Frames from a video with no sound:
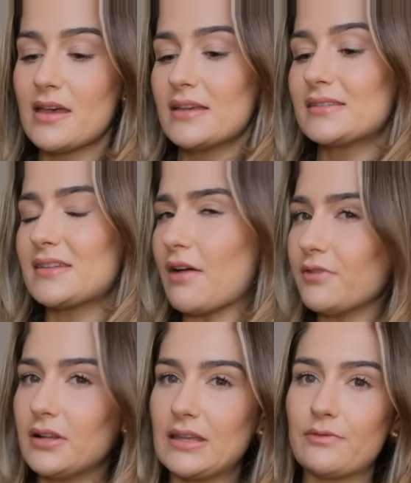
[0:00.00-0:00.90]
It's
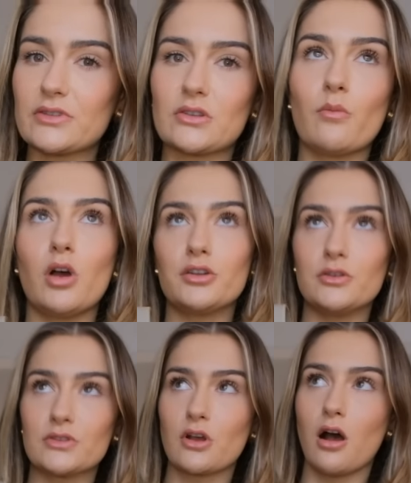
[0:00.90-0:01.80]
definitely for someone
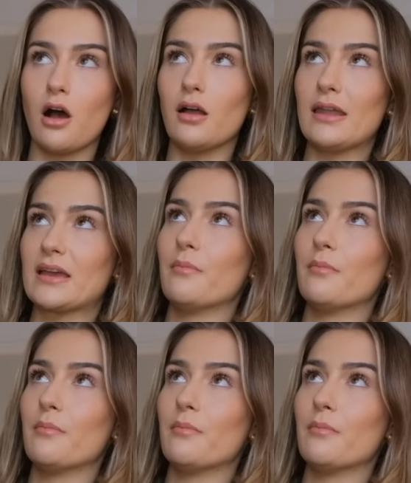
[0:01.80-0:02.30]
who's got like